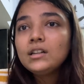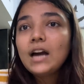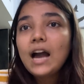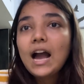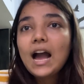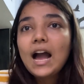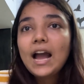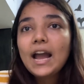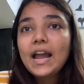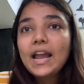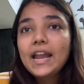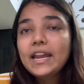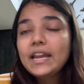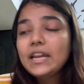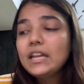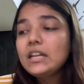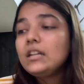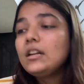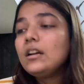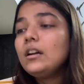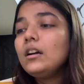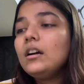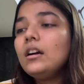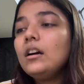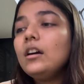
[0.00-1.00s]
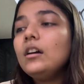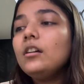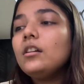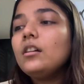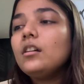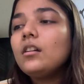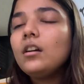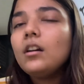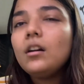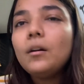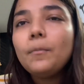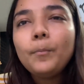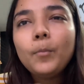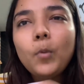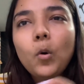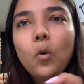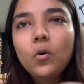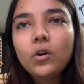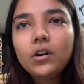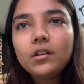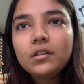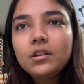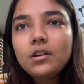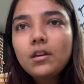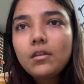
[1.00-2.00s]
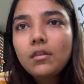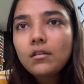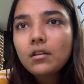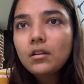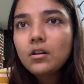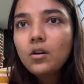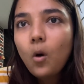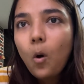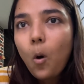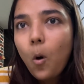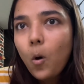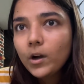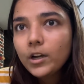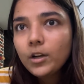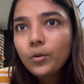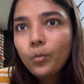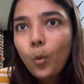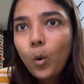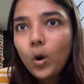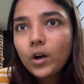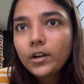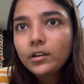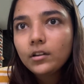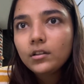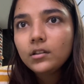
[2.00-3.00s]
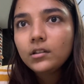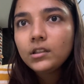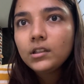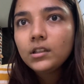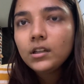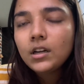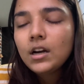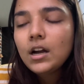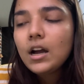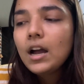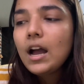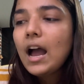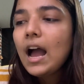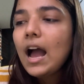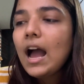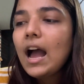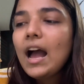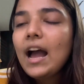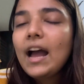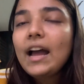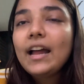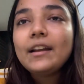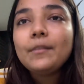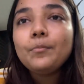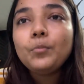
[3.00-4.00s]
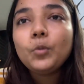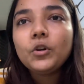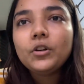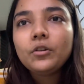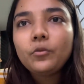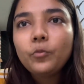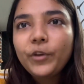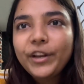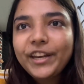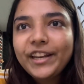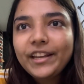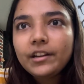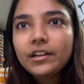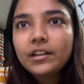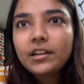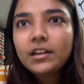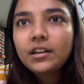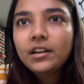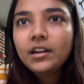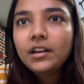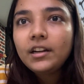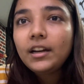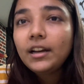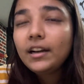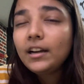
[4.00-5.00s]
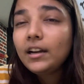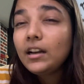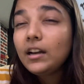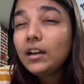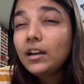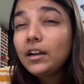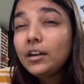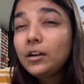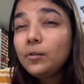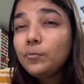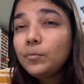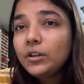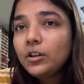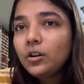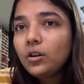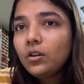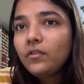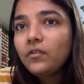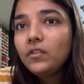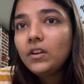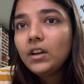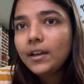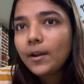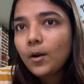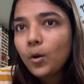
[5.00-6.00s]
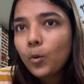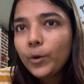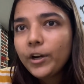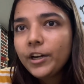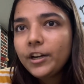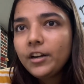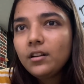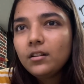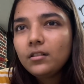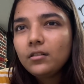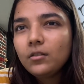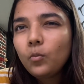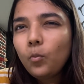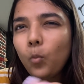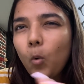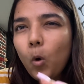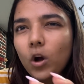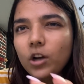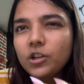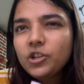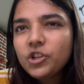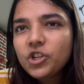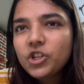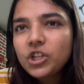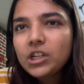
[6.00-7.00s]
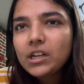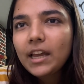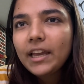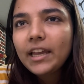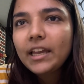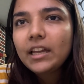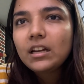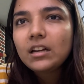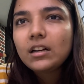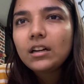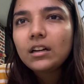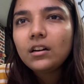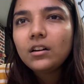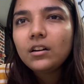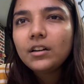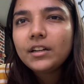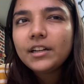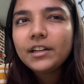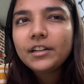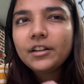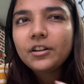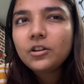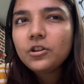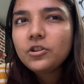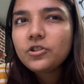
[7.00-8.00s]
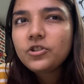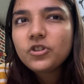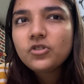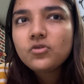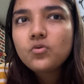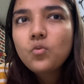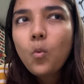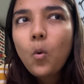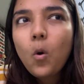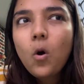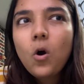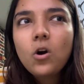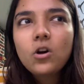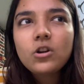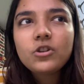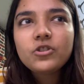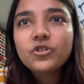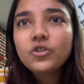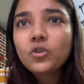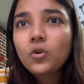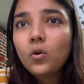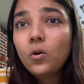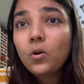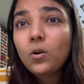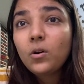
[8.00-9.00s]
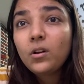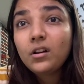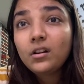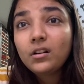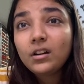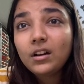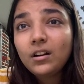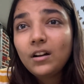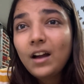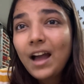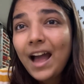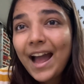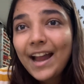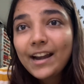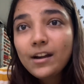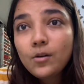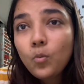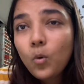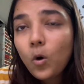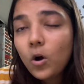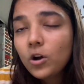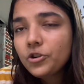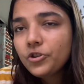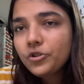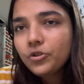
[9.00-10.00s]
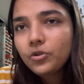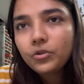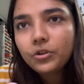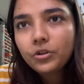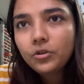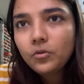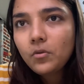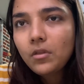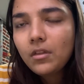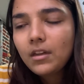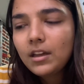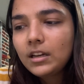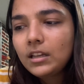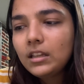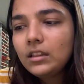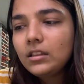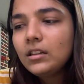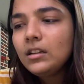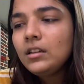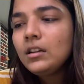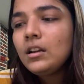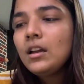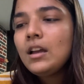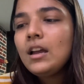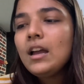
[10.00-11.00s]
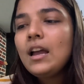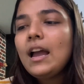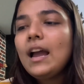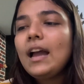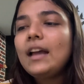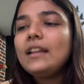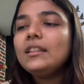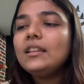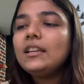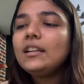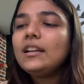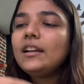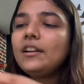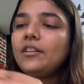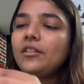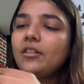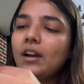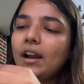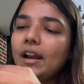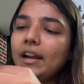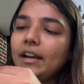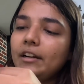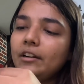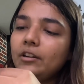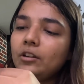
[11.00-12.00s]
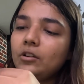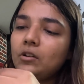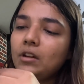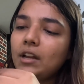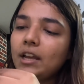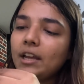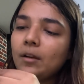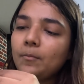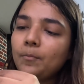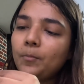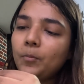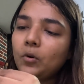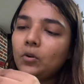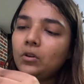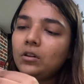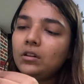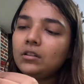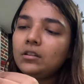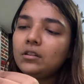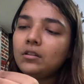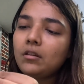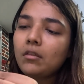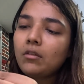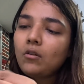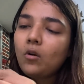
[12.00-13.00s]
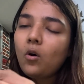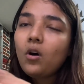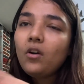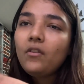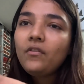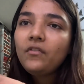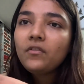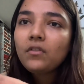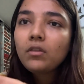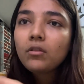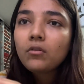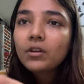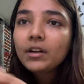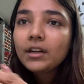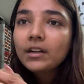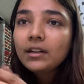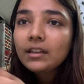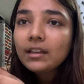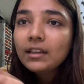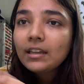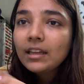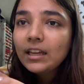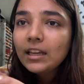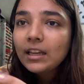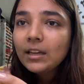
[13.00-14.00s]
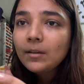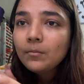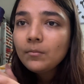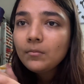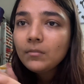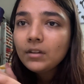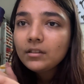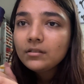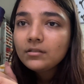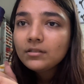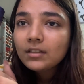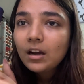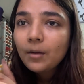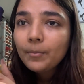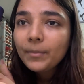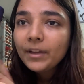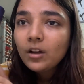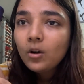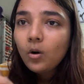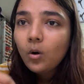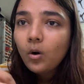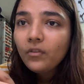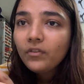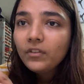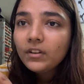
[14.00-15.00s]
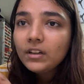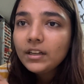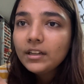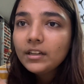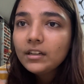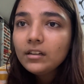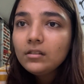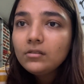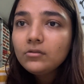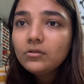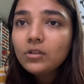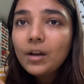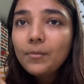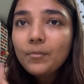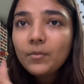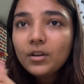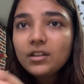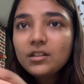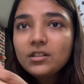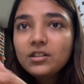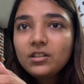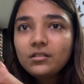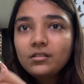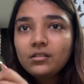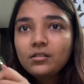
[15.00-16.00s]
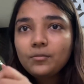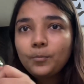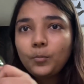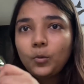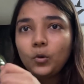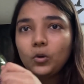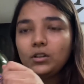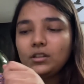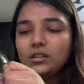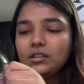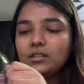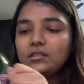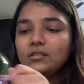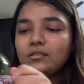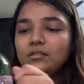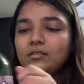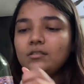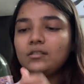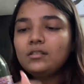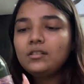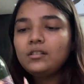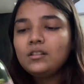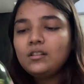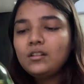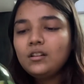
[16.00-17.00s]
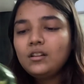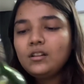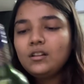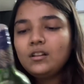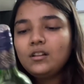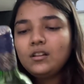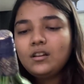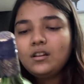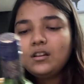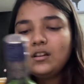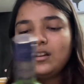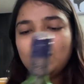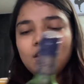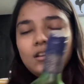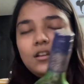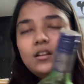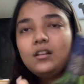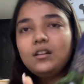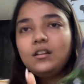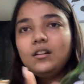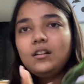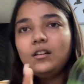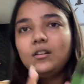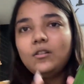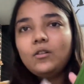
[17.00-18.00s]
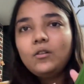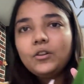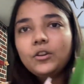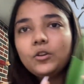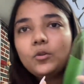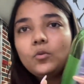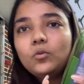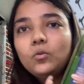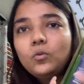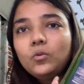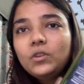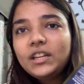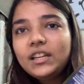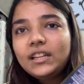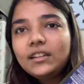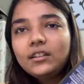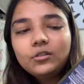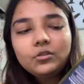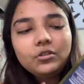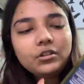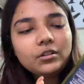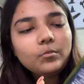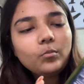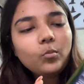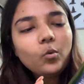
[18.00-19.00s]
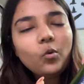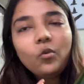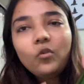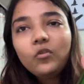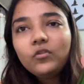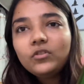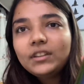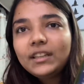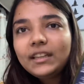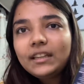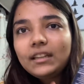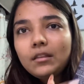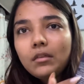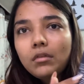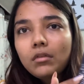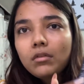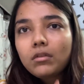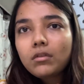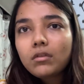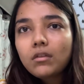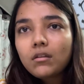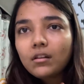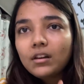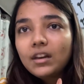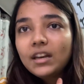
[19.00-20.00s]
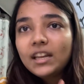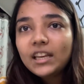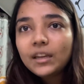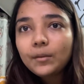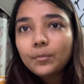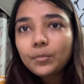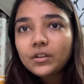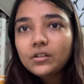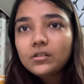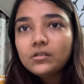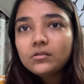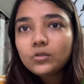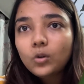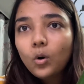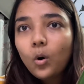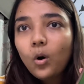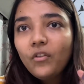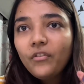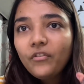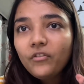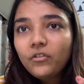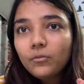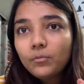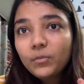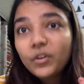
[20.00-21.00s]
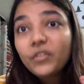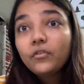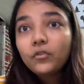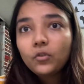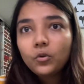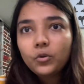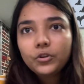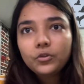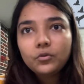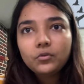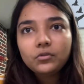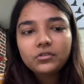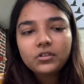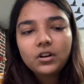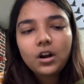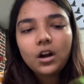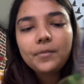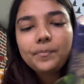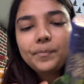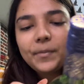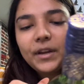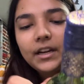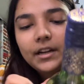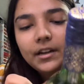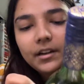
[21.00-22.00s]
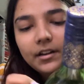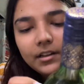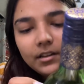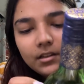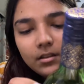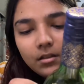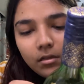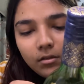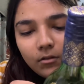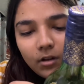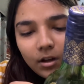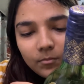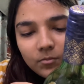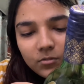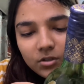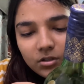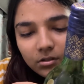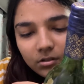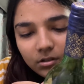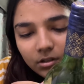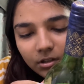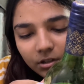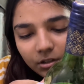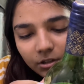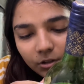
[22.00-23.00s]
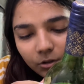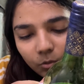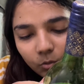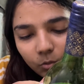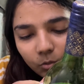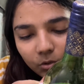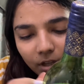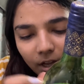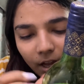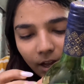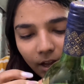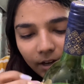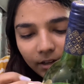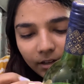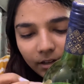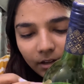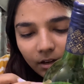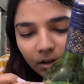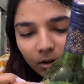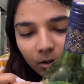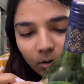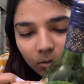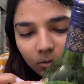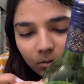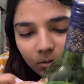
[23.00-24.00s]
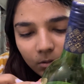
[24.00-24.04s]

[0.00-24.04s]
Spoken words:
I poured this in hot water and put vinegar in it and a little bit of liquid wash, like a detergent wash or a hand wash. You could use anything. And then I tried to like pull this off, so it's coming off a little. So I'm gonna just pull this. You need to remove these labels off before you start painting, so I'm just gonna do that now.